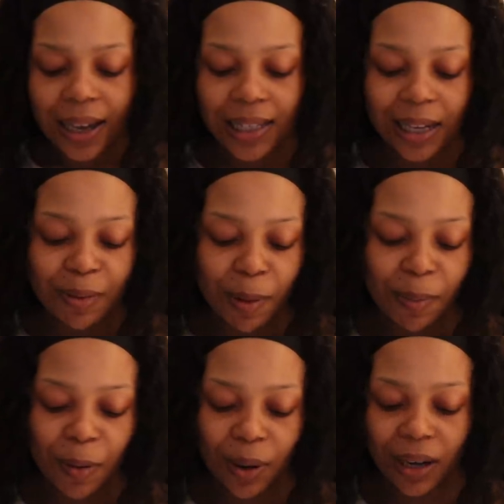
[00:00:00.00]
Guys, I
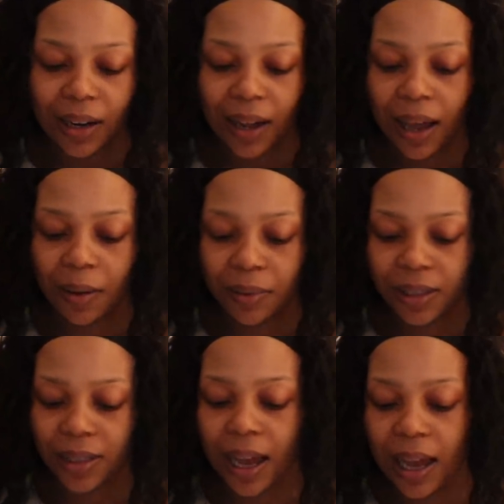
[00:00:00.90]
remember when I
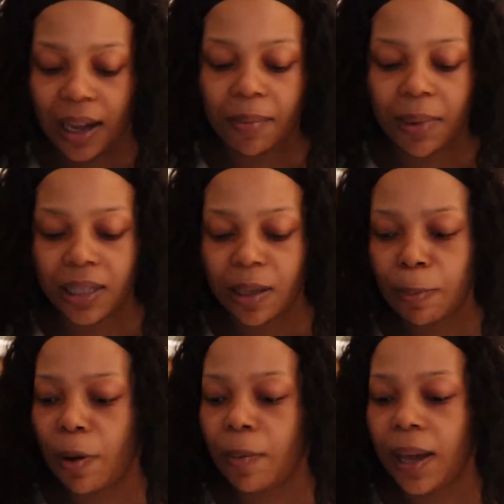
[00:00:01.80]
was young and my
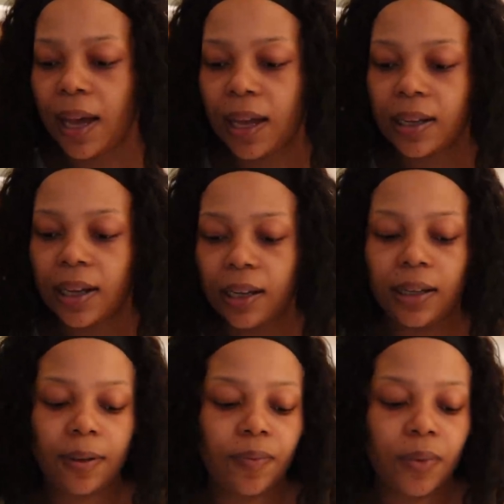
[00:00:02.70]
stepmom had like
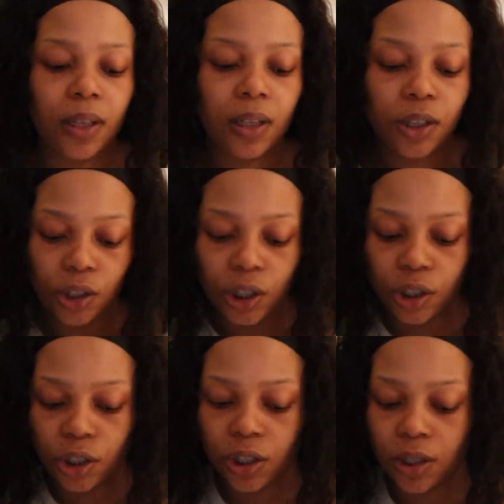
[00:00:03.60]
she
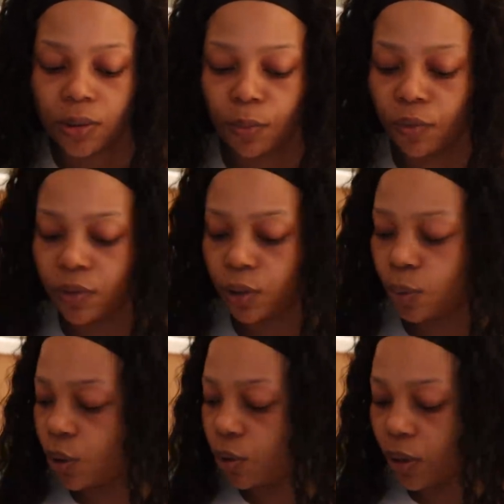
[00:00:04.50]
had just moved
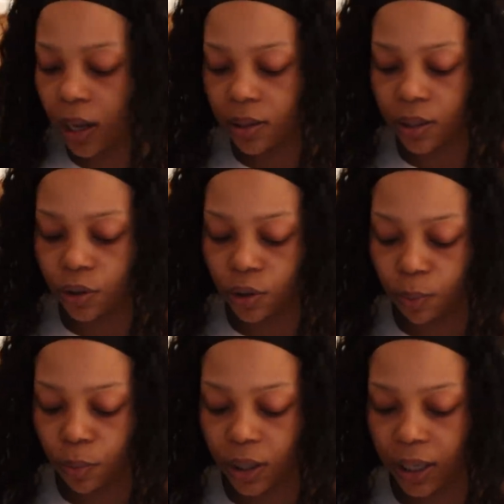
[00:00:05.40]
into a new house and she
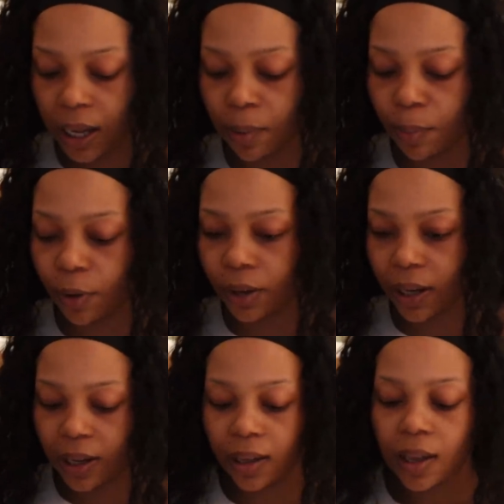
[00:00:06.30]
bought an egg
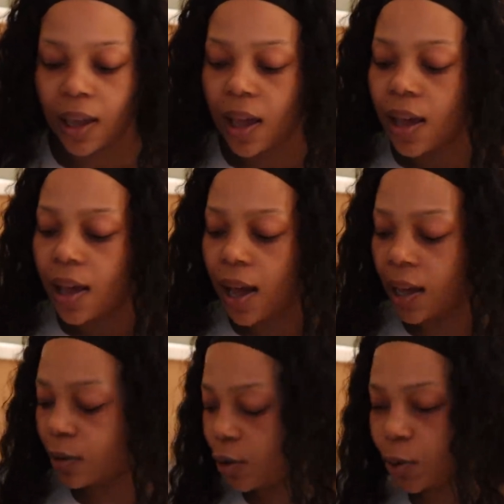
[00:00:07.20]
boiler
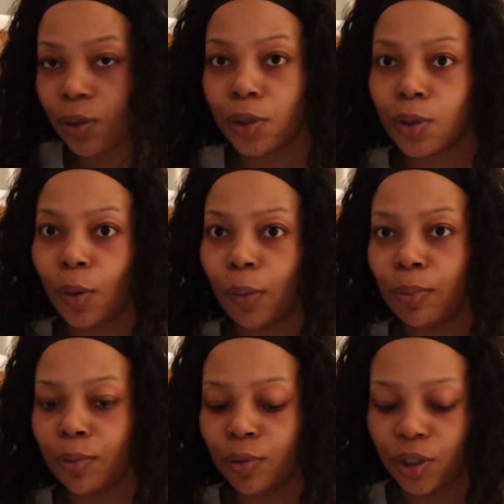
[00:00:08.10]
i thought she was so
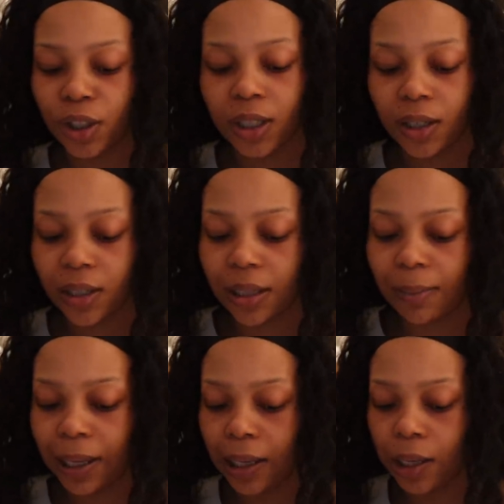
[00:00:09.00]
bougie because
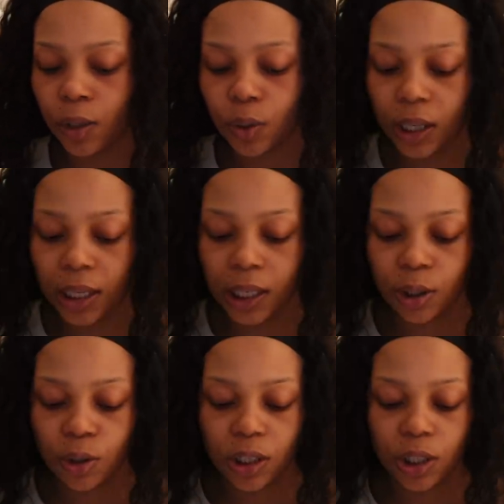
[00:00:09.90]
i'm like you can
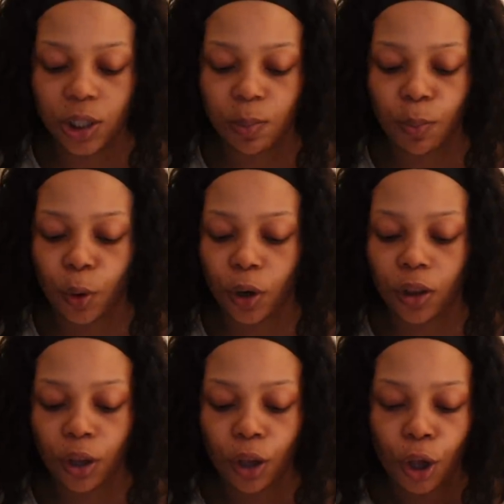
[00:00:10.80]
literally just
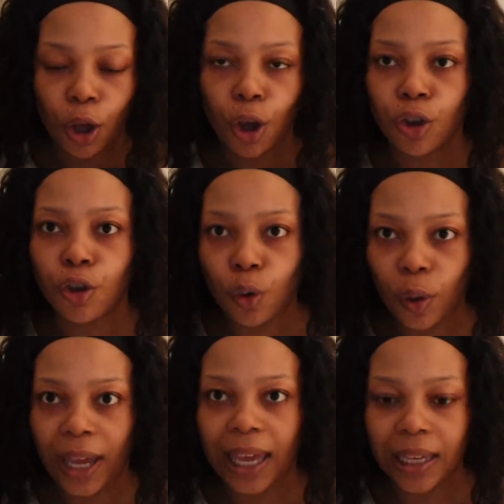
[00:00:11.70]
boil your
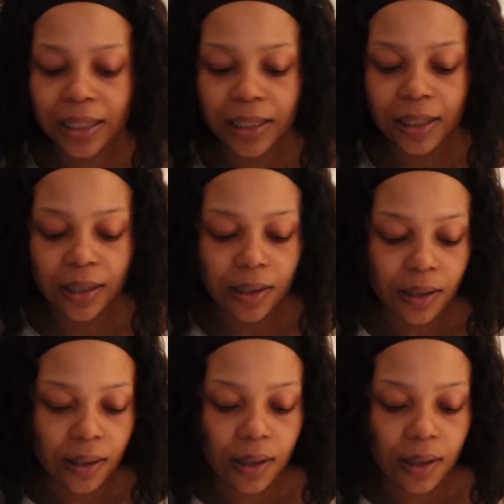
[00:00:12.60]
eggs